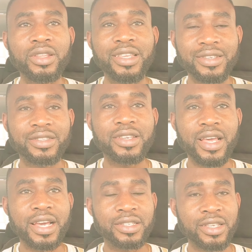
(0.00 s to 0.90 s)
there still
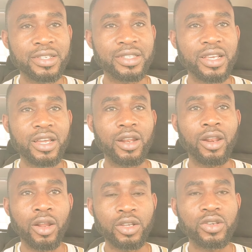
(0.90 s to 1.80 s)
exists a
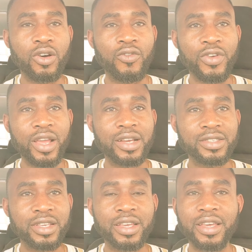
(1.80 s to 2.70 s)
lot of
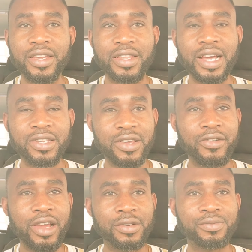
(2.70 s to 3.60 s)
vacancy in that
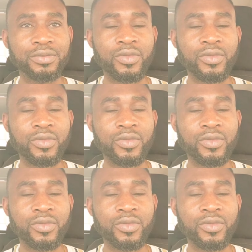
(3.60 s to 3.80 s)
area.